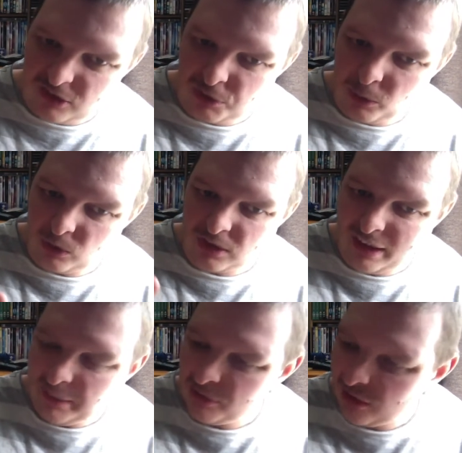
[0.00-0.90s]
sports
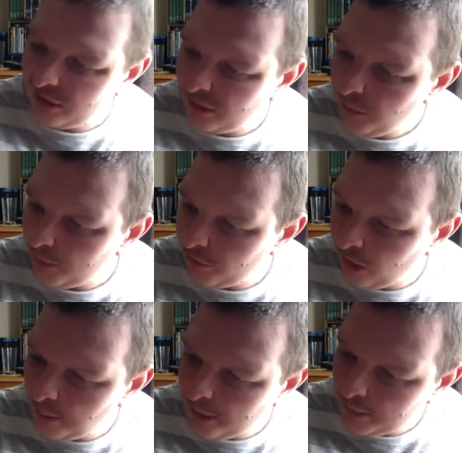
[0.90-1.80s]
game, so they might be
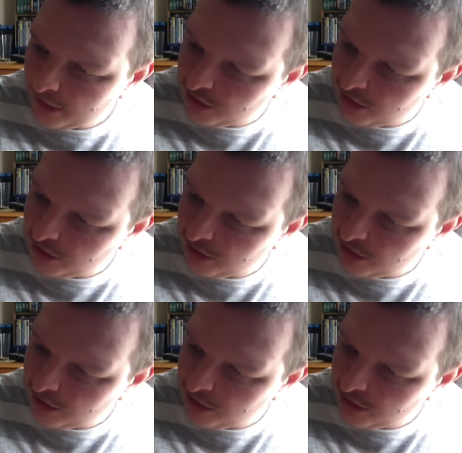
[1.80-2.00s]
right. BMX